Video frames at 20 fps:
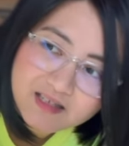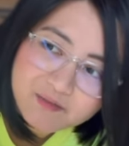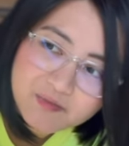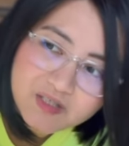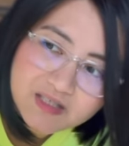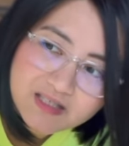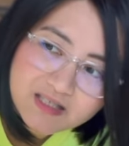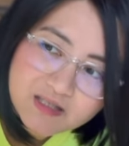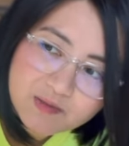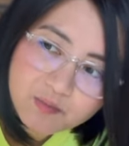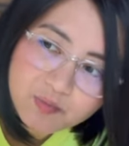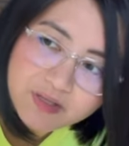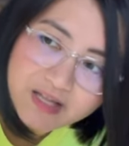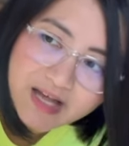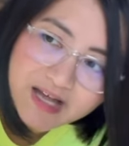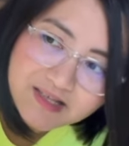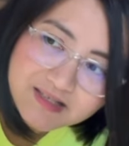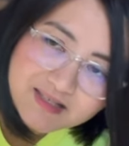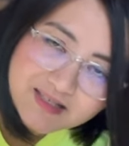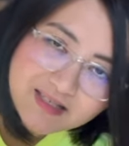I mean, it's
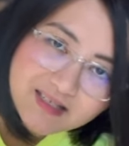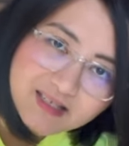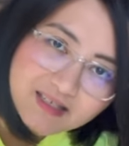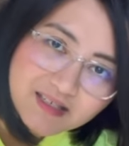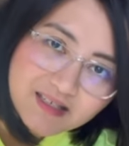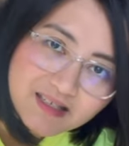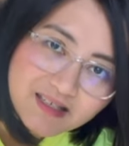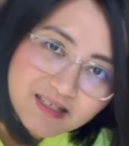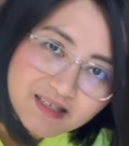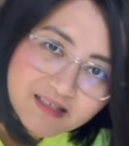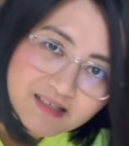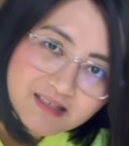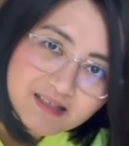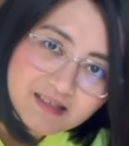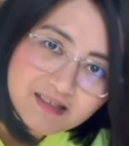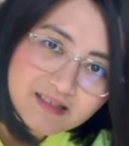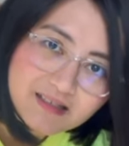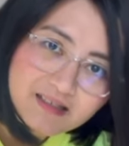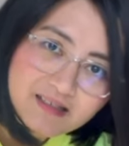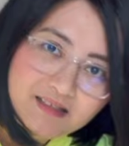plasticky.
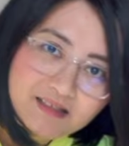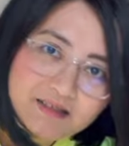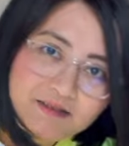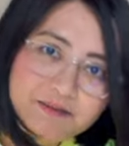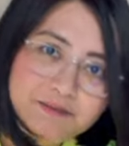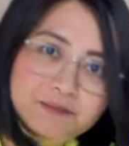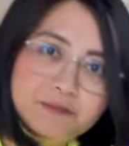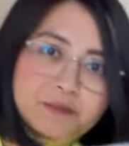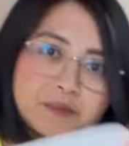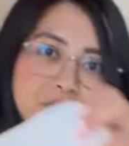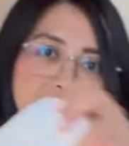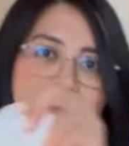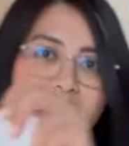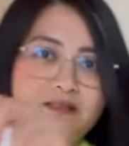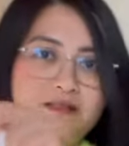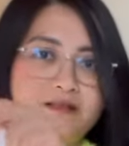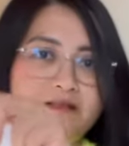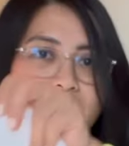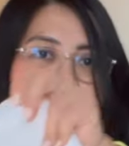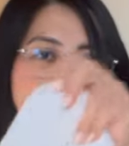But
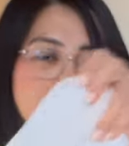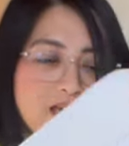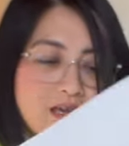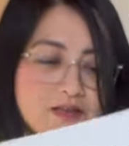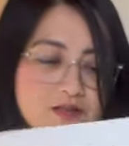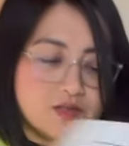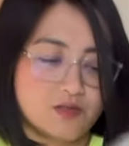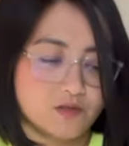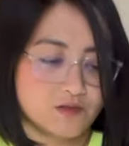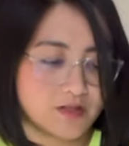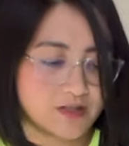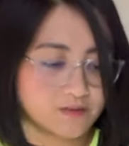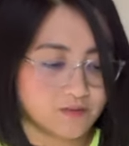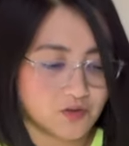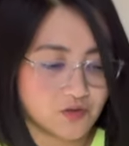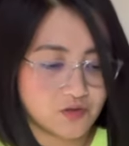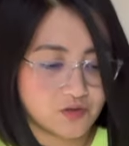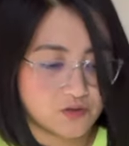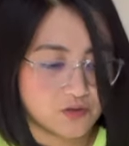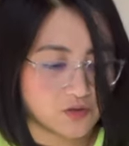yeah, so let
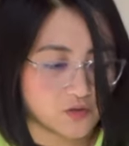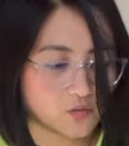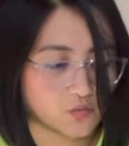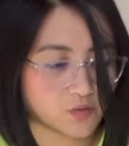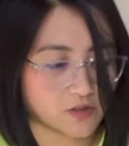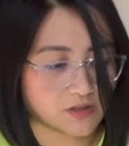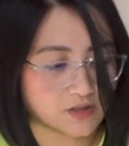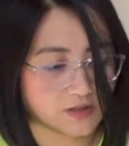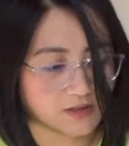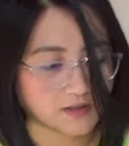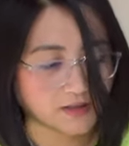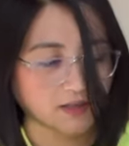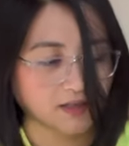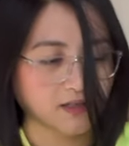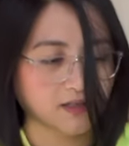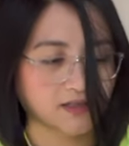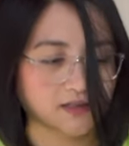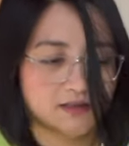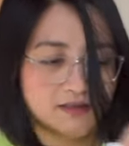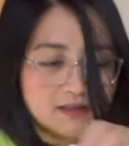me show you what
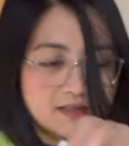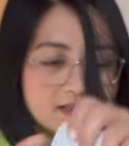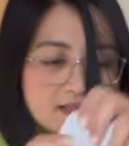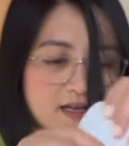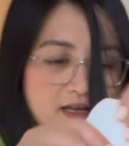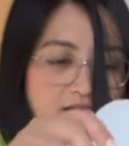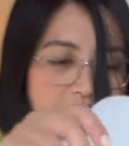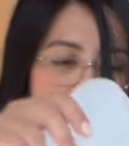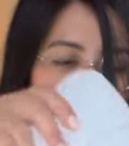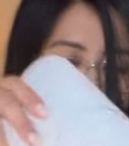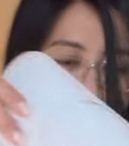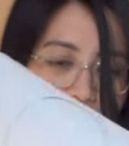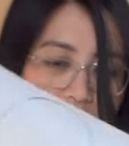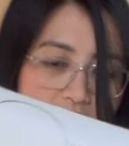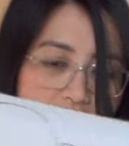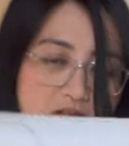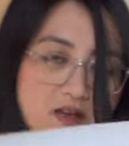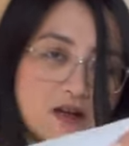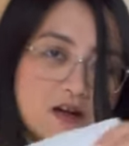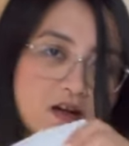designs
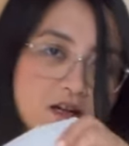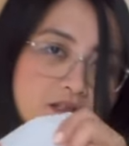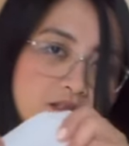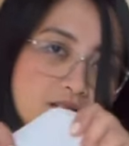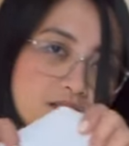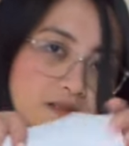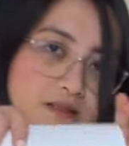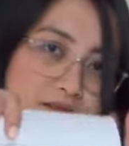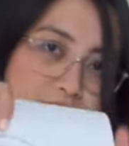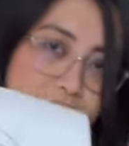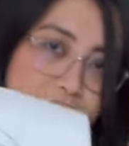I got.